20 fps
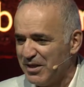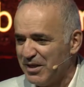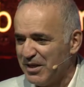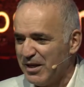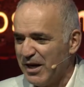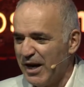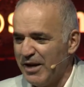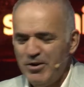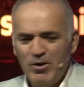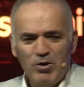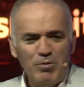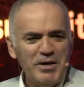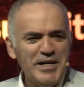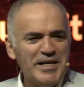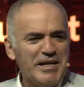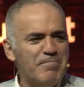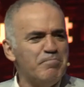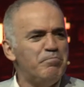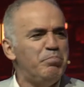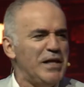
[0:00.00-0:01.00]
And nobody
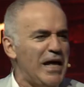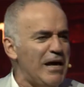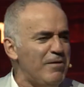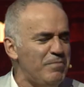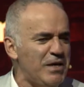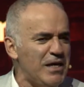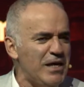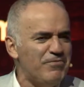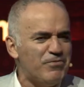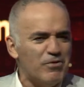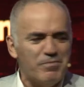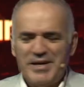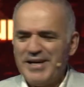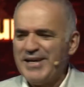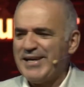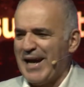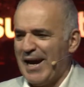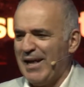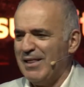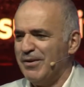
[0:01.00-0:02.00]
can blame me for being
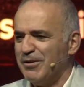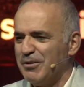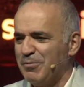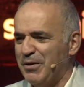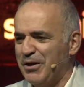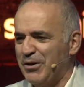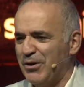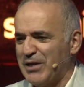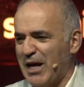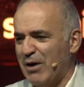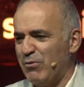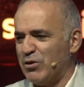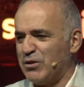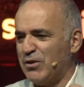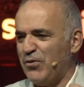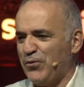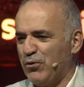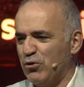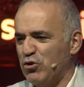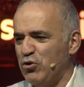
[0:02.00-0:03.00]
callous because I was
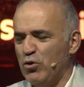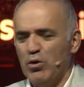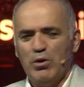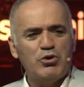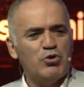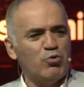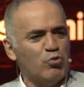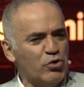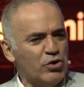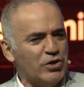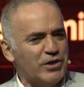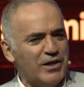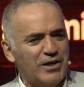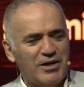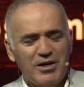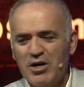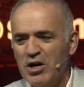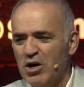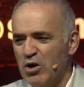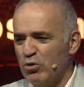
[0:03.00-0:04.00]
the first knowledge worker
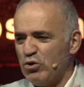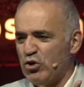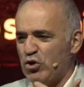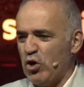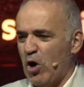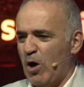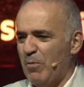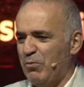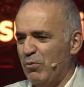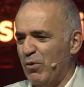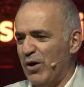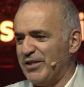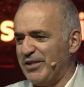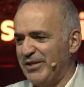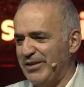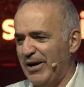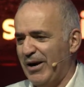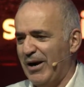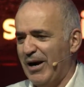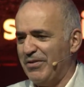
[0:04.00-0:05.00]
whose job was,
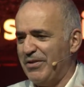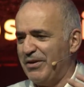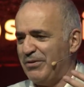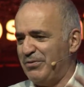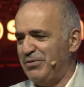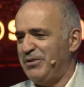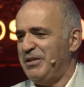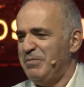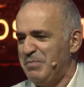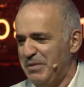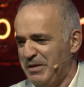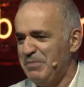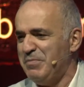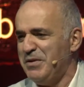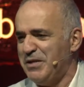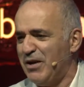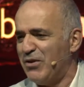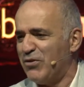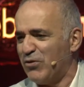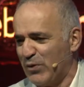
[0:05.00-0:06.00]
under
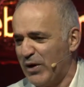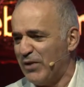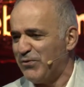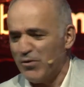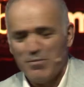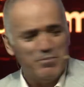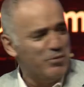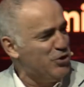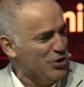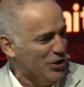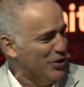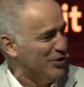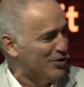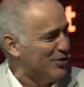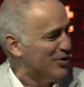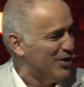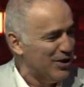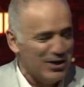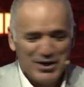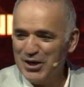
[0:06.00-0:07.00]
immediate threat from
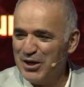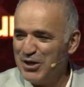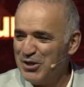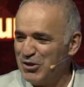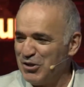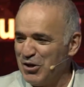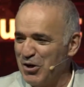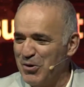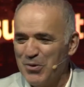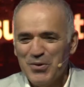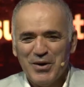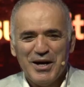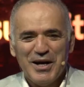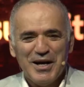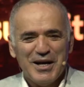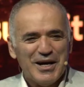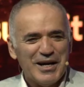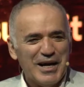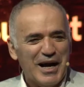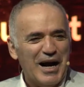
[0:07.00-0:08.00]
machines. So,
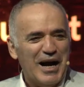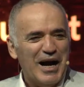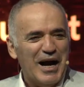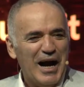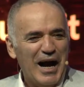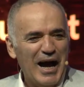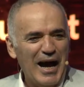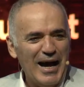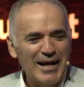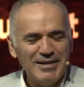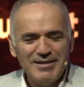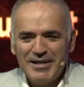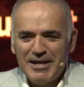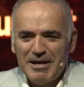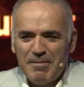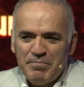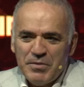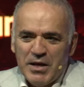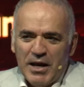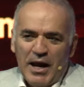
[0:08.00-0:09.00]
yeah,
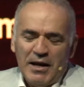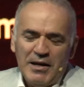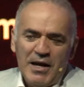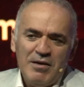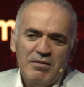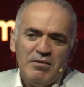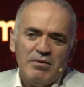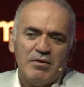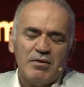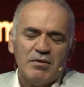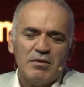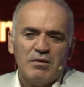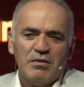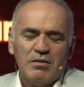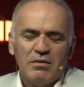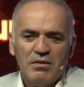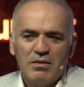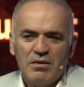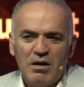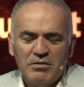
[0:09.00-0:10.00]
and I
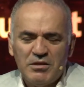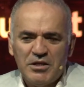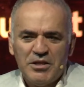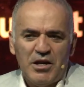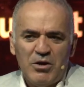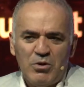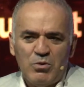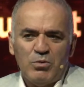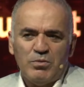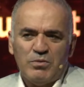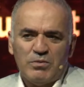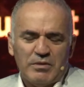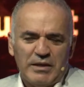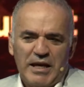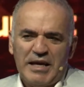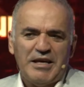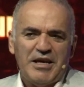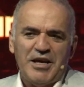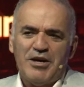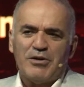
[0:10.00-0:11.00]
thought, a
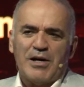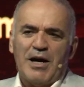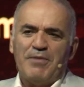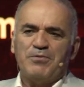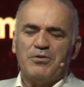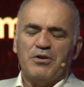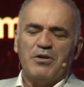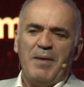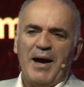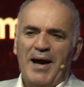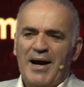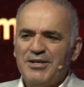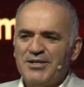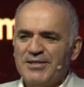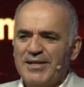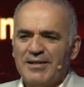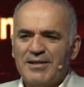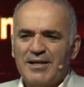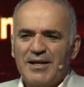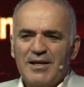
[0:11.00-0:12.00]
year after the match
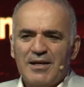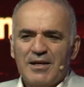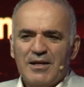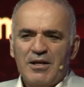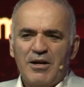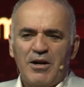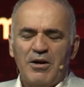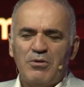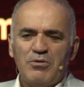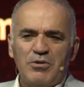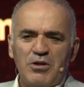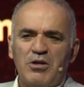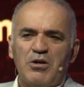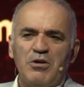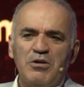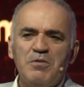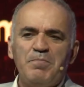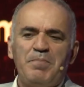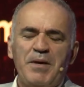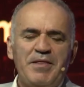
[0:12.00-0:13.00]
that, you
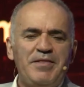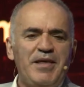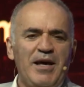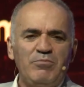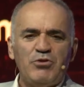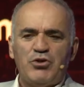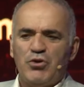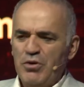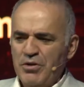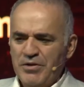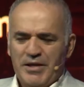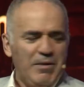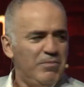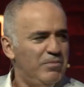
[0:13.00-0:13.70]
couldn't beat them, join them.